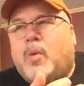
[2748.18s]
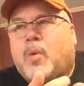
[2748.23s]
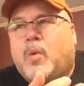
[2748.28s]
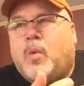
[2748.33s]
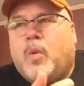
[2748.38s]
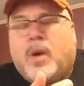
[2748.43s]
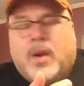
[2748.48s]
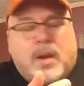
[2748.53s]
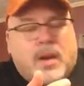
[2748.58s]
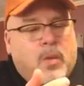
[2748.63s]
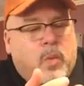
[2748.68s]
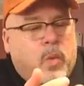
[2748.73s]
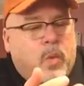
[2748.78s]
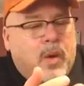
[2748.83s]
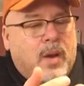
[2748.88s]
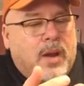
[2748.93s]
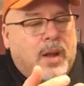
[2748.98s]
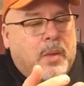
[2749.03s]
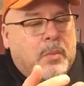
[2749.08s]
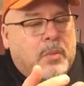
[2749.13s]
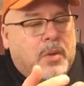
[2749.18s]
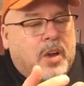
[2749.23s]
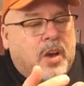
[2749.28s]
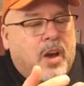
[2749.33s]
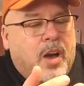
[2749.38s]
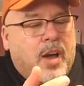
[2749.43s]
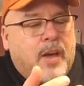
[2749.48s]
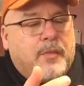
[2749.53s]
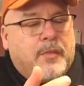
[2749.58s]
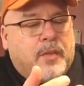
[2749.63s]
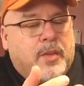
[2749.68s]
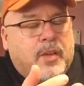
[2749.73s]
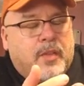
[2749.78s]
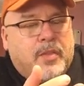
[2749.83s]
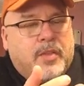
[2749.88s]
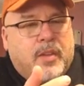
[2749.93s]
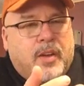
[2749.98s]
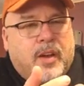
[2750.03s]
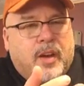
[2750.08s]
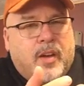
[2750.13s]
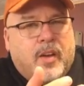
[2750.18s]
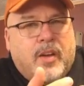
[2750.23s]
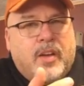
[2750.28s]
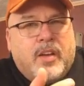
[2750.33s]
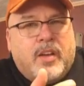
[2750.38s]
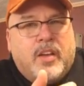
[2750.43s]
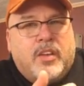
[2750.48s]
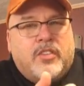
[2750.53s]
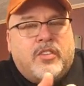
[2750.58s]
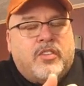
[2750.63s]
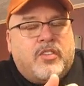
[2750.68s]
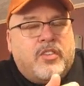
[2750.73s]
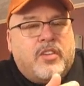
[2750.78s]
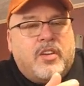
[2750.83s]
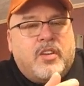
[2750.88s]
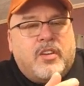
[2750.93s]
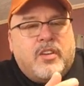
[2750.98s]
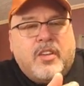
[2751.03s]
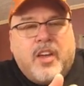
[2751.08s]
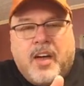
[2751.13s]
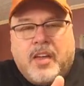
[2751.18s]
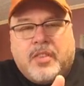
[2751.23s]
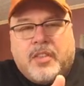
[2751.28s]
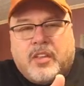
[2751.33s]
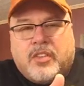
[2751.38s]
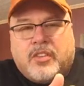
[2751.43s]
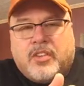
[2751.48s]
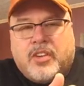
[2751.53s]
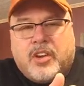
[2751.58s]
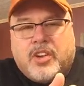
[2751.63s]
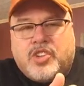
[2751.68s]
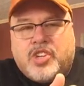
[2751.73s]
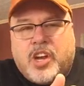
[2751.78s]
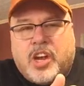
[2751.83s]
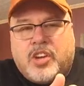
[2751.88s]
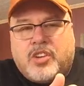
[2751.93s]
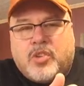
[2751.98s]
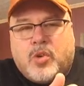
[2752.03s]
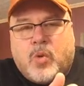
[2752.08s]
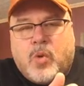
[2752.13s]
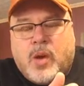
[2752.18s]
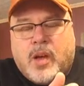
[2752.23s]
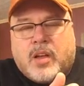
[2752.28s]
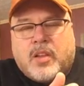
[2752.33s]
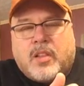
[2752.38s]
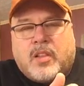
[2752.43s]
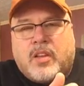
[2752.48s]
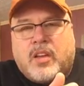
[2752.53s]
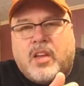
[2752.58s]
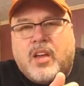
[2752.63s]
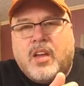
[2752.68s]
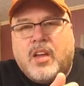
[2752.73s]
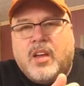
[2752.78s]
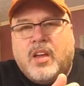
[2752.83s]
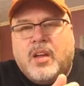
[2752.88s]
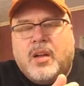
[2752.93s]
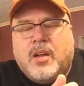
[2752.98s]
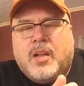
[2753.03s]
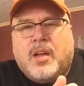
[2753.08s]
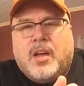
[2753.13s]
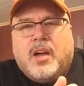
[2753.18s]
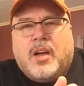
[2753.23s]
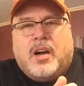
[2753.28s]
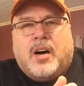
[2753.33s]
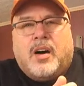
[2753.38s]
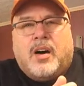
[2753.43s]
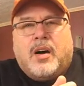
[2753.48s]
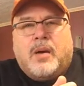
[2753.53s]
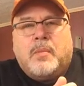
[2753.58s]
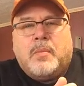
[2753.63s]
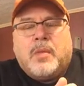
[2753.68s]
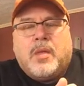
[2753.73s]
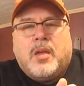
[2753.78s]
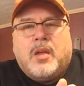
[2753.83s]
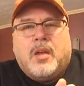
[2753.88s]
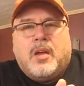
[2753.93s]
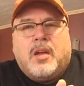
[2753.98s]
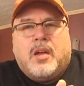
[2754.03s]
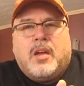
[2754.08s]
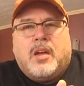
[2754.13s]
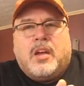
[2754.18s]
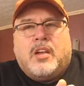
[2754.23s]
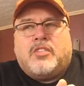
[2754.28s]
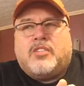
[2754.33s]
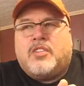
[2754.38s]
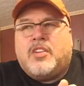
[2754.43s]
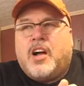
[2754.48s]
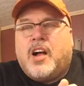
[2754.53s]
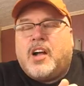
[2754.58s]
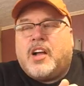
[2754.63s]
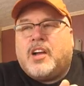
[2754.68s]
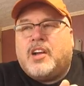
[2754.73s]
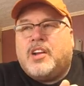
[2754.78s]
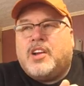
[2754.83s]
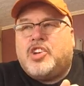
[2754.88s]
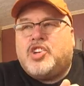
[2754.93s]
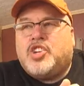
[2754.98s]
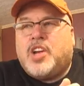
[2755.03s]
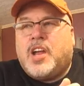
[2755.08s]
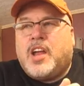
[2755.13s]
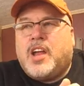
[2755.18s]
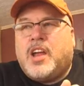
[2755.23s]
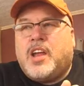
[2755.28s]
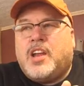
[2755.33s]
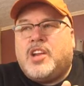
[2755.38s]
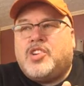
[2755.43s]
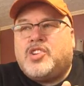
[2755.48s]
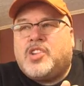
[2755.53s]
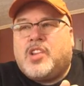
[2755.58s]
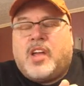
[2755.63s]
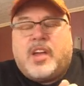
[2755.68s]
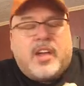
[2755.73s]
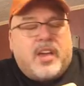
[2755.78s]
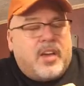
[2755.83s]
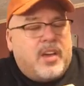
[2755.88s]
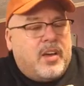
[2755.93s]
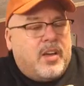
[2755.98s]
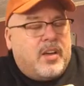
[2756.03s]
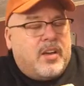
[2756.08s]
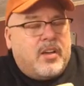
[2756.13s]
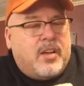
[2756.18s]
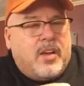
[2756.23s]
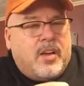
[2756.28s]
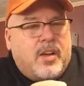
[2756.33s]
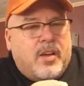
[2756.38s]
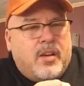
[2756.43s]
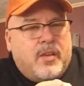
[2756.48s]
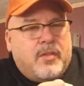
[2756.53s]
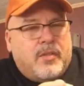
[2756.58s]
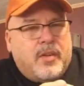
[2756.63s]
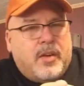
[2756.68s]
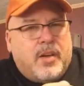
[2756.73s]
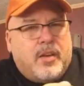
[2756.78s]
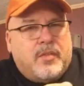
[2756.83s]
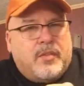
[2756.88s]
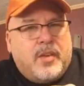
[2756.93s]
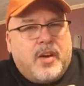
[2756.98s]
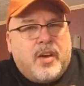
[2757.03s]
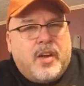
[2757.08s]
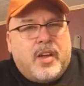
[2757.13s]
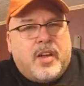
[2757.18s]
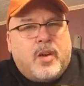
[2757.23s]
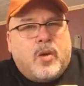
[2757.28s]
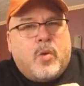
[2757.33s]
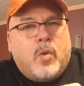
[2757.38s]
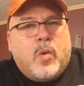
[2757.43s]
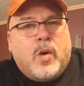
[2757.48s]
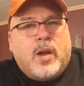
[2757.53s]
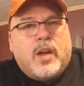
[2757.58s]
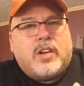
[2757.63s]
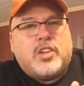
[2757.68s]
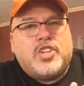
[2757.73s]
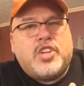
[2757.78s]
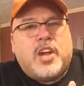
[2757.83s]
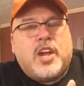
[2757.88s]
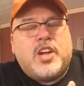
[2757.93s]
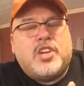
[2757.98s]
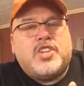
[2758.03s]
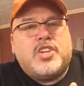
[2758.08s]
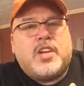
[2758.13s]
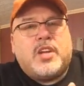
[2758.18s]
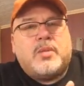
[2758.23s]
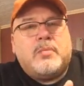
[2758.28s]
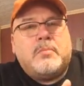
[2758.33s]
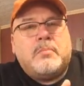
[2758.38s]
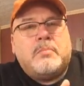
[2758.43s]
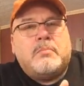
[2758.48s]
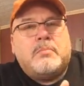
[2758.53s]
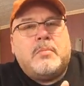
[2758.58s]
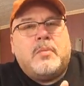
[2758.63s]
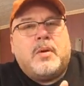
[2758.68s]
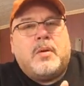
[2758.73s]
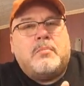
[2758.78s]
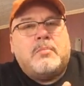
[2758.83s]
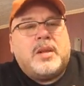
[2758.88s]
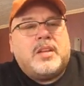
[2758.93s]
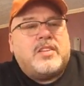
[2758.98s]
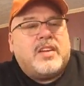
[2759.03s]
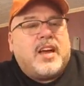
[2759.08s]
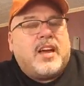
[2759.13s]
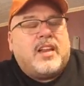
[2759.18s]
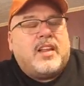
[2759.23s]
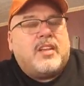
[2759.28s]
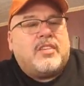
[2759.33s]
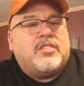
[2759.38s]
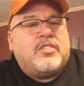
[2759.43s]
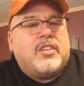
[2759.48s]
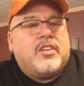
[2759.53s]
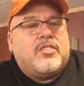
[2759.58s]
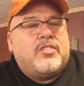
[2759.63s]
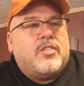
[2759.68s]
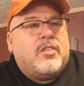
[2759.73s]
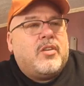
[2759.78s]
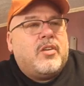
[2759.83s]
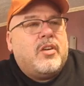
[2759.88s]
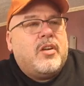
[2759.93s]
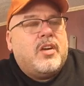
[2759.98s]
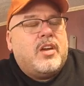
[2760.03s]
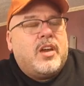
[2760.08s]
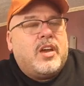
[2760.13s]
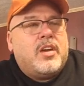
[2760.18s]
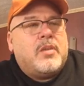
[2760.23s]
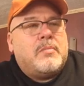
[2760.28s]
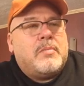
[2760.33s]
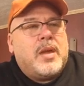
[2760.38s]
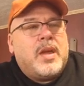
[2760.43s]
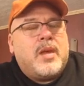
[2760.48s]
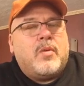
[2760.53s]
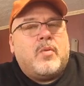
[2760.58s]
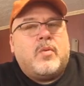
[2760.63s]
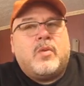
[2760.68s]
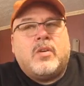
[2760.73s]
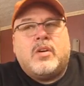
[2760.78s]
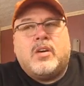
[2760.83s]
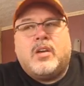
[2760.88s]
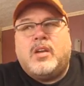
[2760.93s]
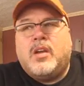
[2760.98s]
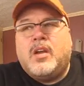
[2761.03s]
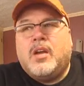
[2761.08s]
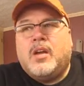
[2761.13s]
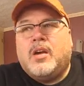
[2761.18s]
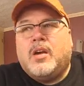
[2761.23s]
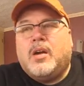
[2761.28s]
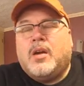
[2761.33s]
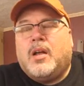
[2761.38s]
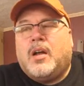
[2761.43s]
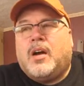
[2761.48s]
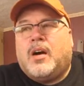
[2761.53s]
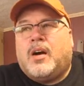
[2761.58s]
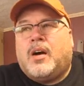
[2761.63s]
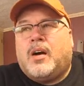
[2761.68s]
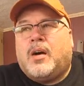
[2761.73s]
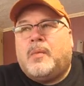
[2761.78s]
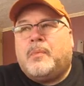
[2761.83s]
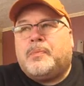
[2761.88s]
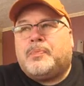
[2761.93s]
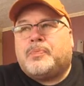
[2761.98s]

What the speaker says: what I'm confident there is nothing's going to change quickly. Uh, it's not going to change like a very quick changing metallic sensor in the meat would. Uh,